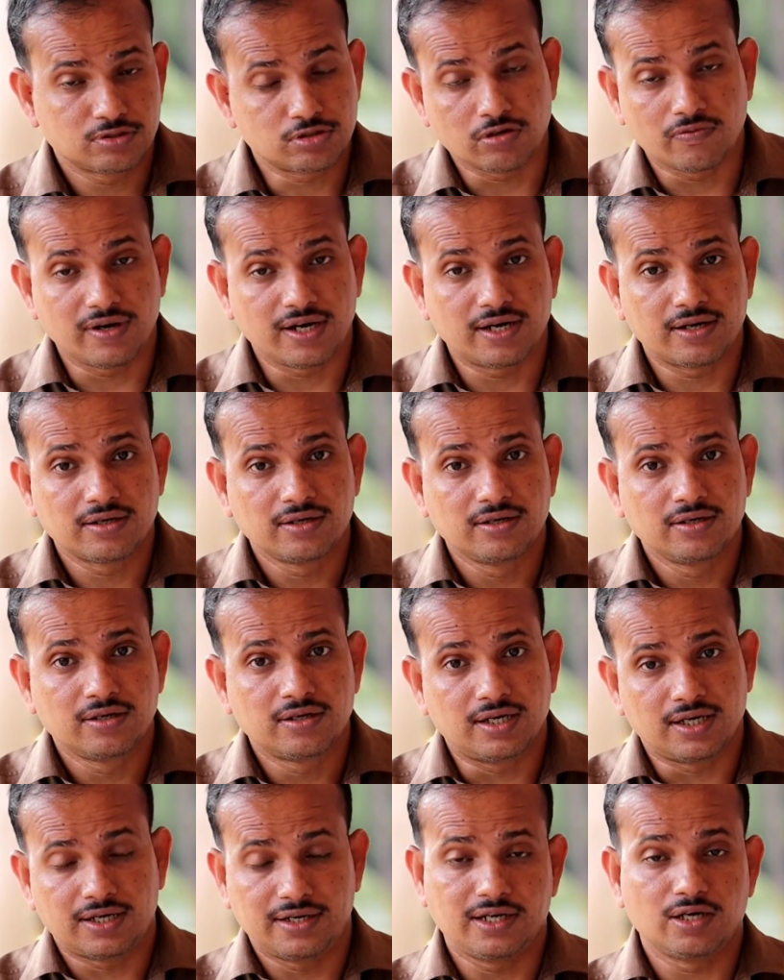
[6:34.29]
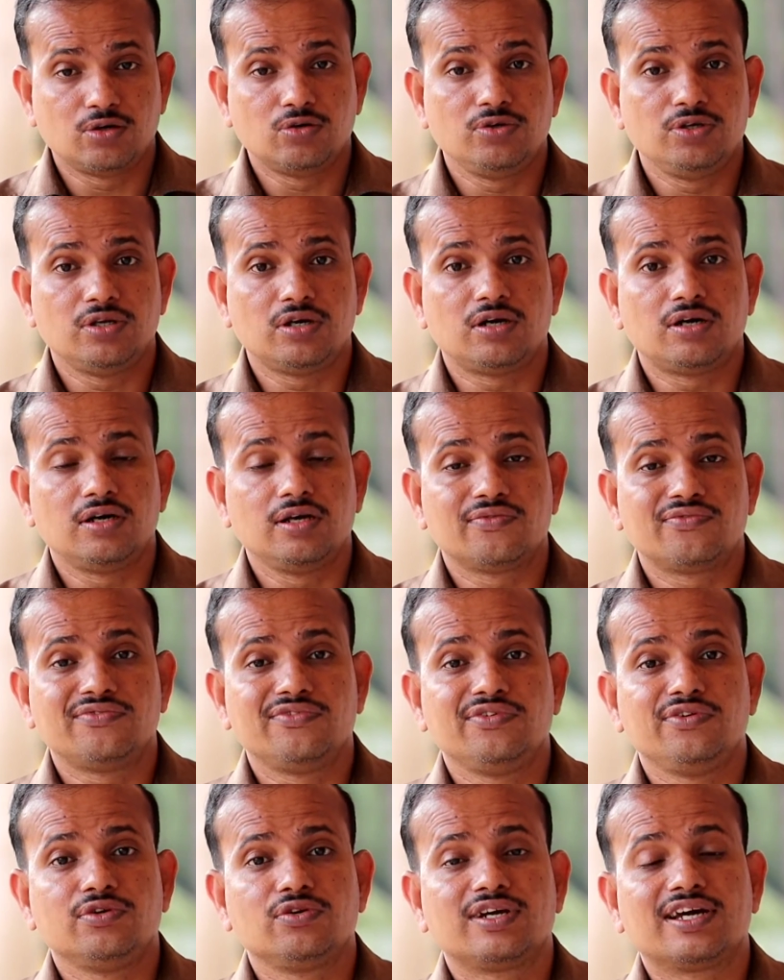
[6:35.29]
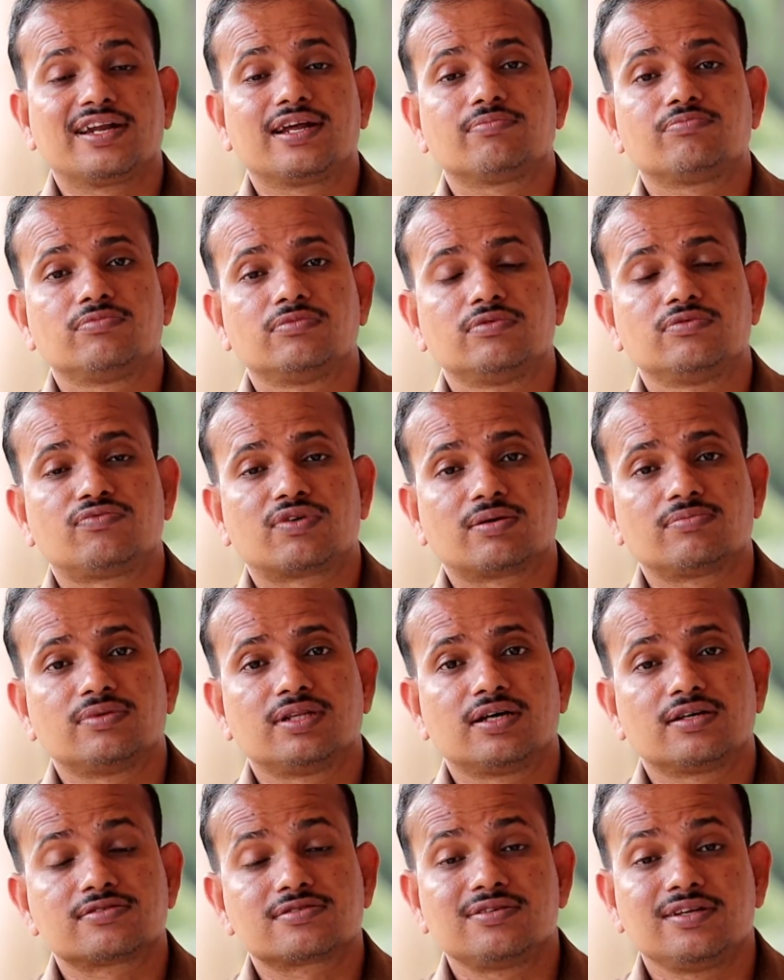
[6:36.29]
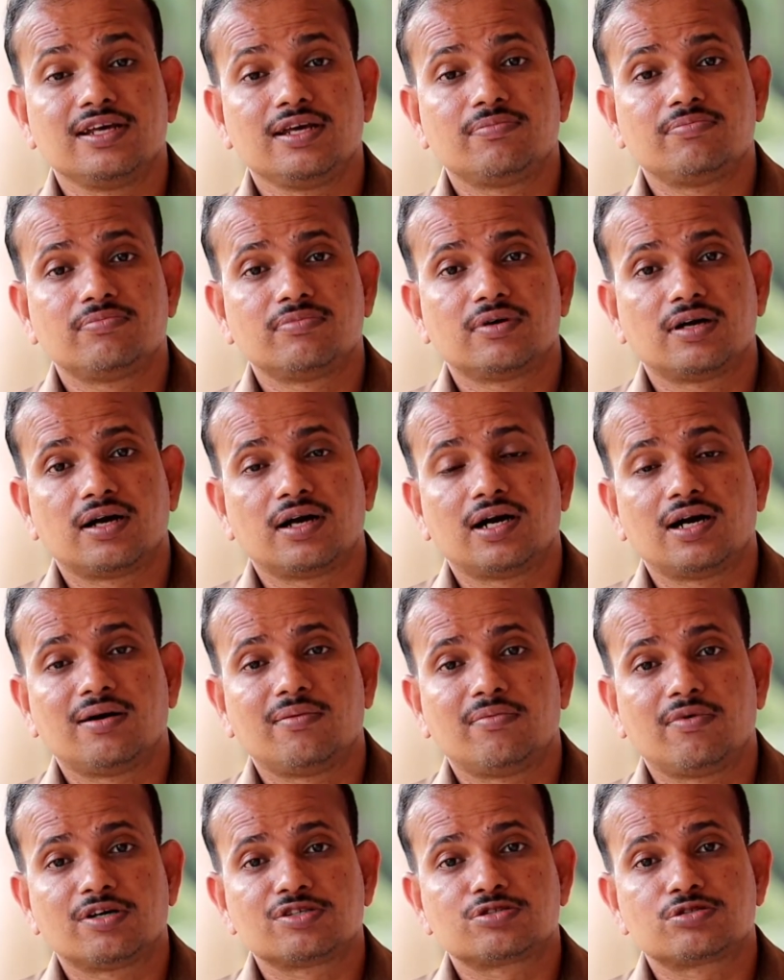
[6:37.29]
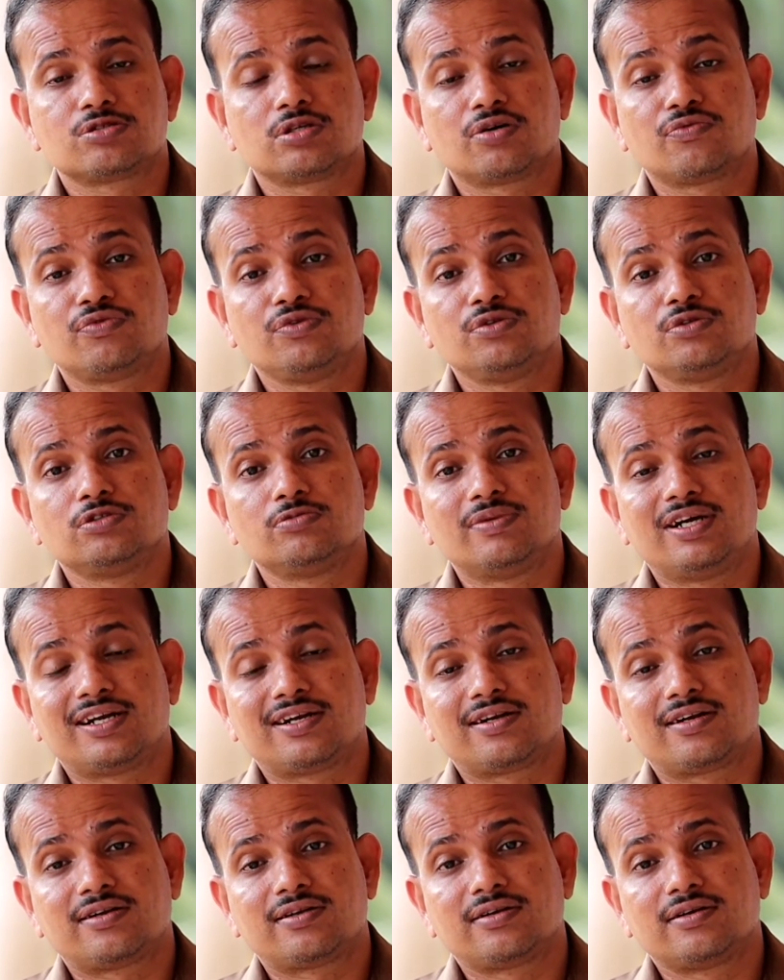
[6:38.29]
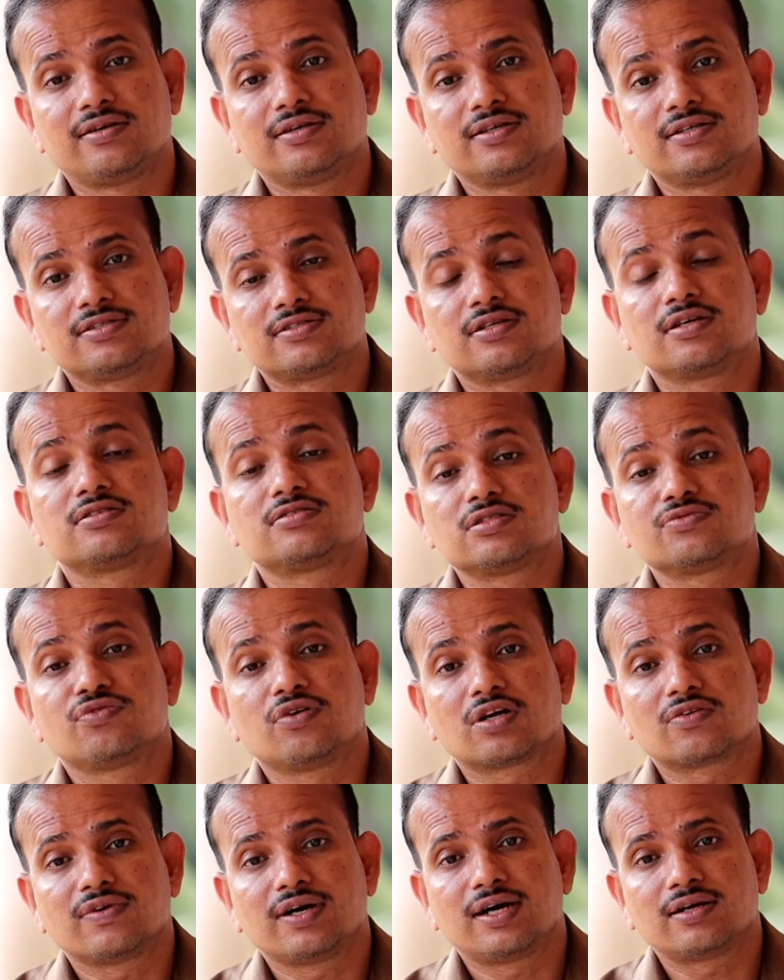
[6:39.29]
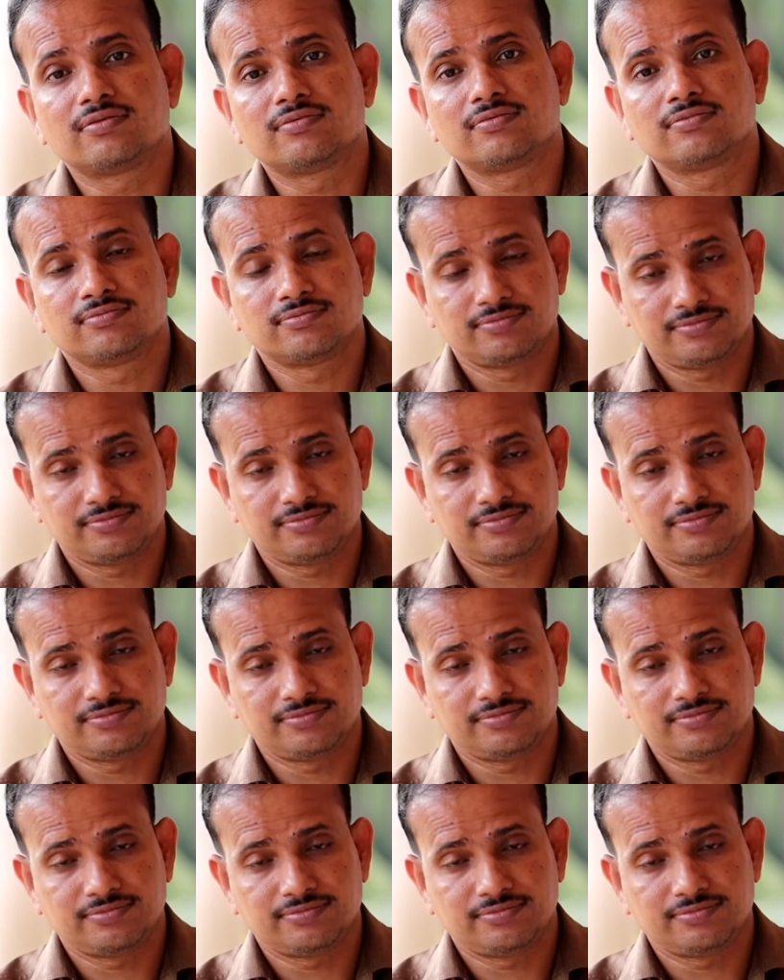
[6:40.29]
So what? Now, if you get up from the sleep, most of you might search for what?